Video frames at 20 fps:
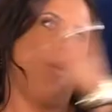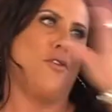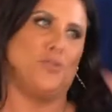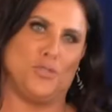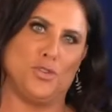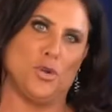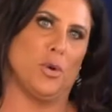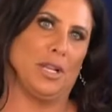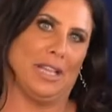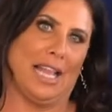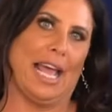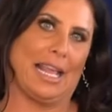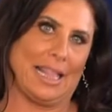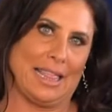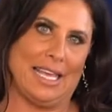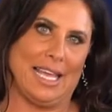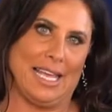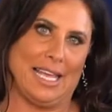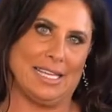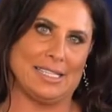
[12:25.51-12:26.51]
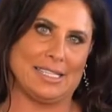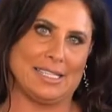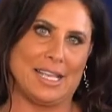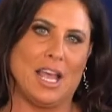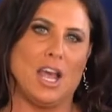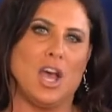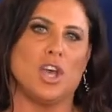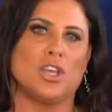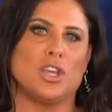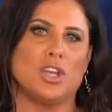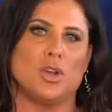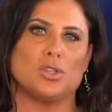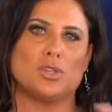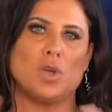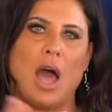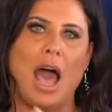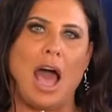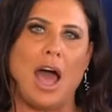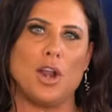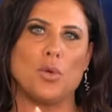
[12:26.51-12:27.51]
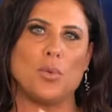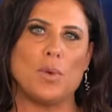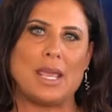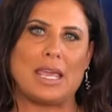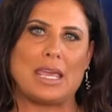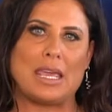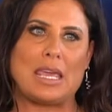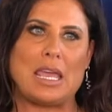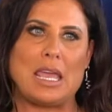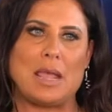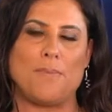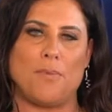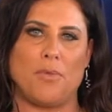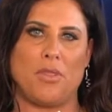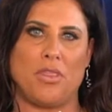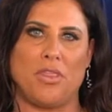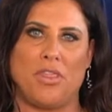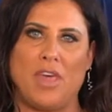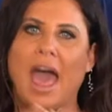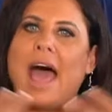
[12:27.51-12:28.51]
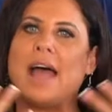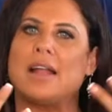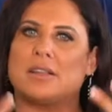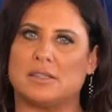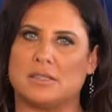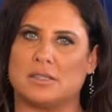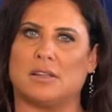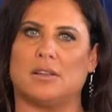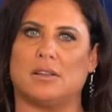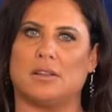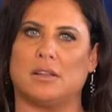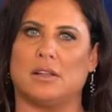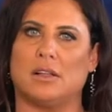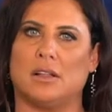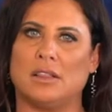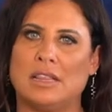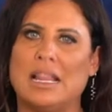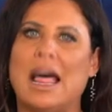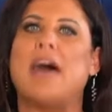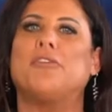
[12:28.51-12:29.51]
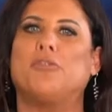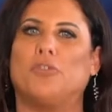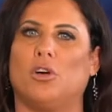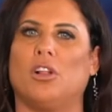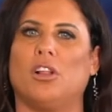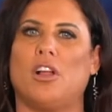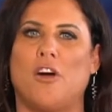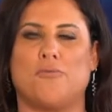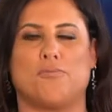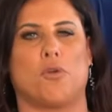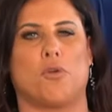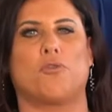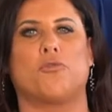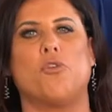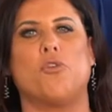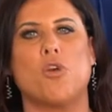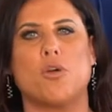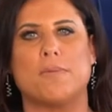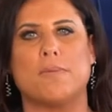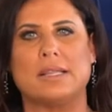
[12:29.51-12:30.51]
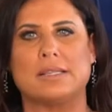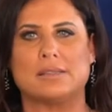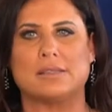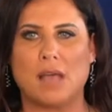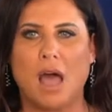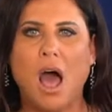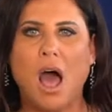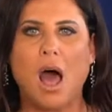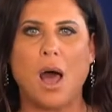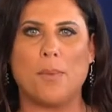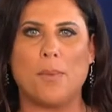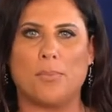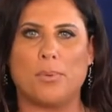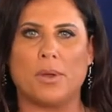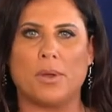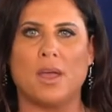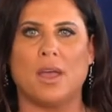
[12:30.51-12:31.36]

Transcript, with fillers: Do it like this." You know. So how do we keep that level of performance up?